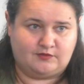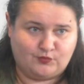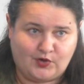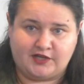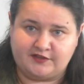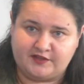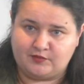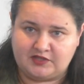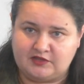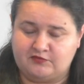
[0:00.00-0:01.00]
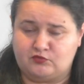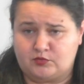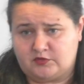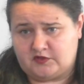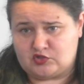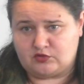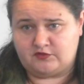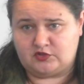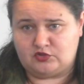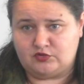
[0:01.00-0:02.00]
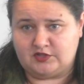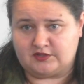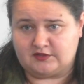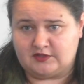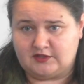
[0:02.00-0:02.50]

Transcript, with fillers: while they were in the form of the Soviet Union